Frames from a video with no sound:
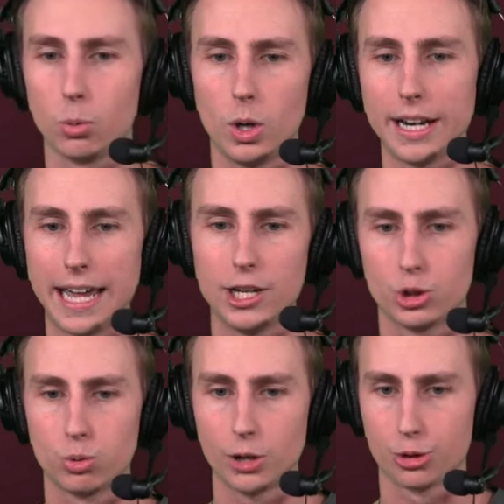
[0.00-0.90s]
one
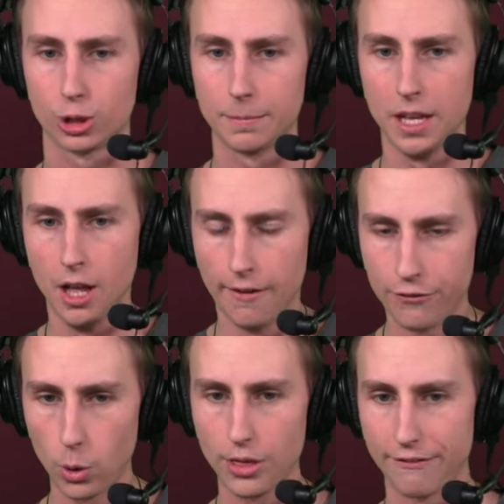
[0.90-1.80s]
edge rusher
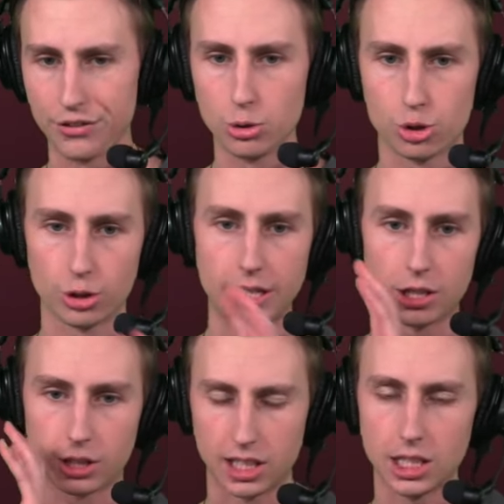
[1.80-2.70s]
for the future
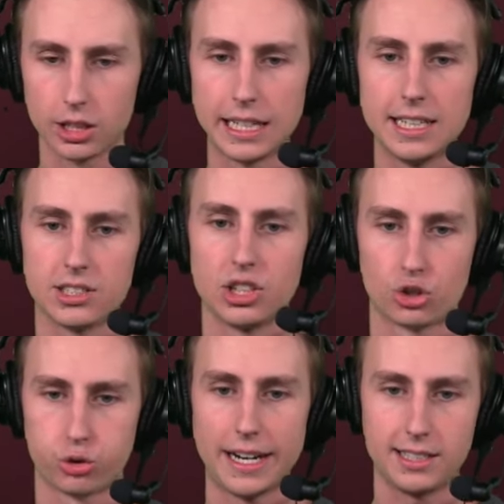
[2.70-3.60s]
here. Here is the
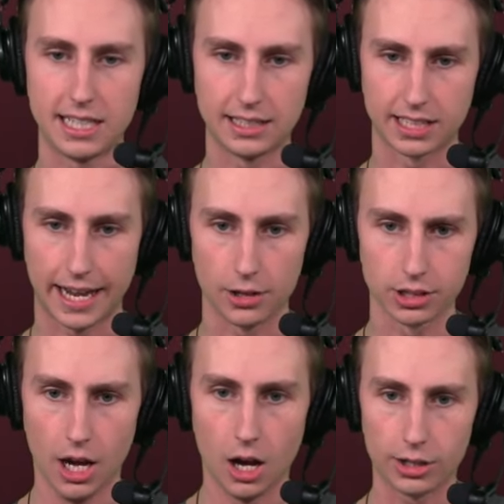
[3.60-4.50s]
trade details.
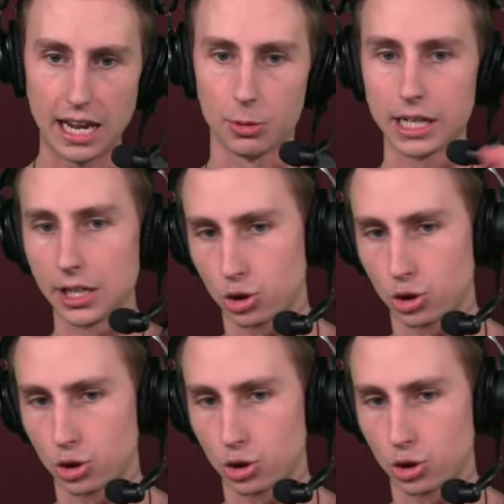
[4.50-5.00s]
Okay, we're going to